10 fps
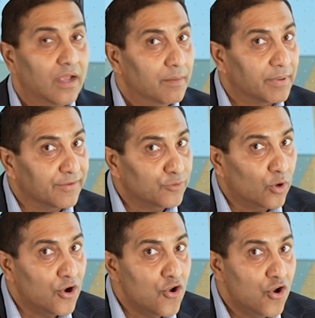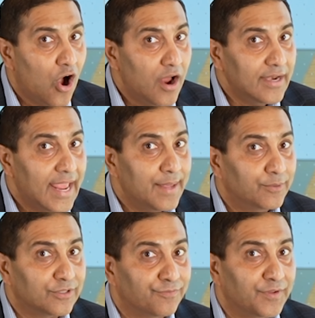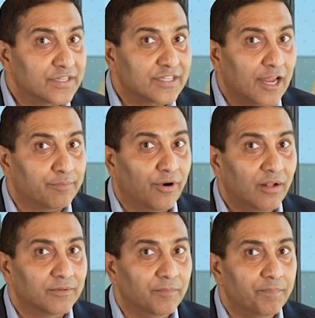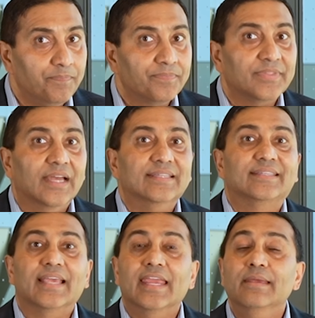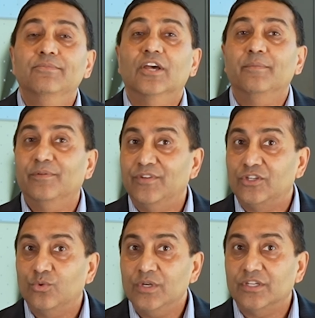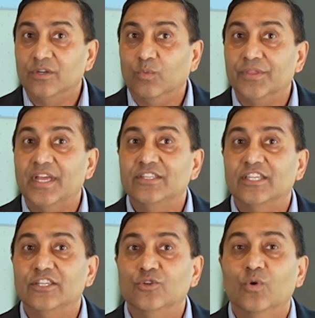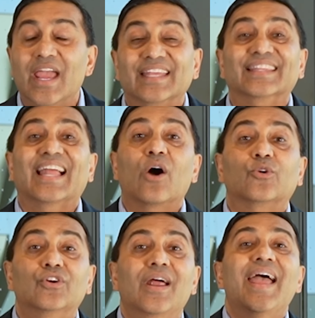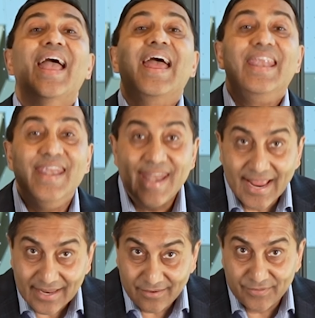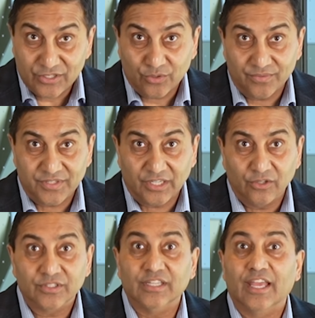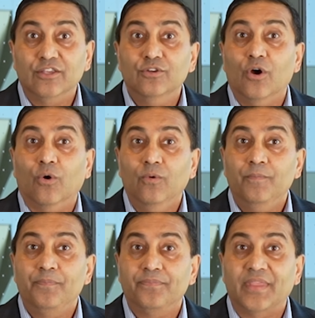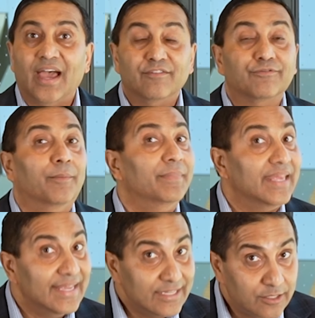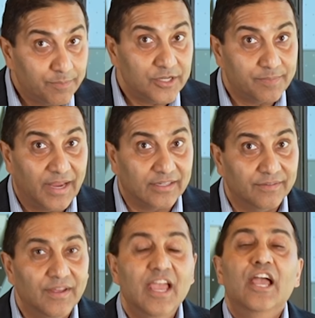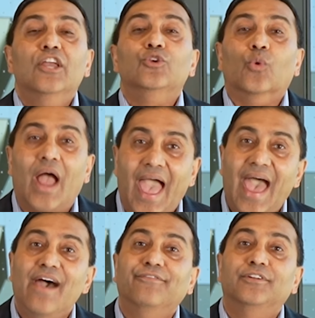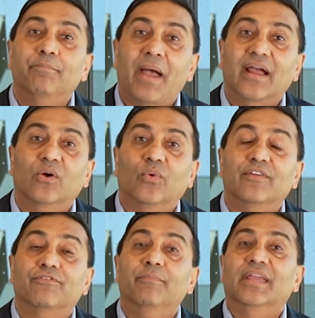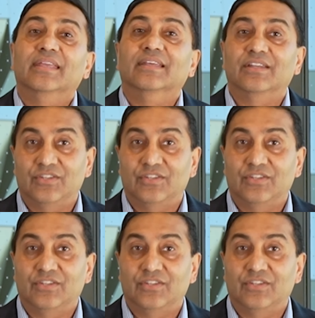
But if you are not able to fix that problem, that same type of intuition will then send you a louder, negative intuitive signal to let you know that from its perspective, you have to back away from making that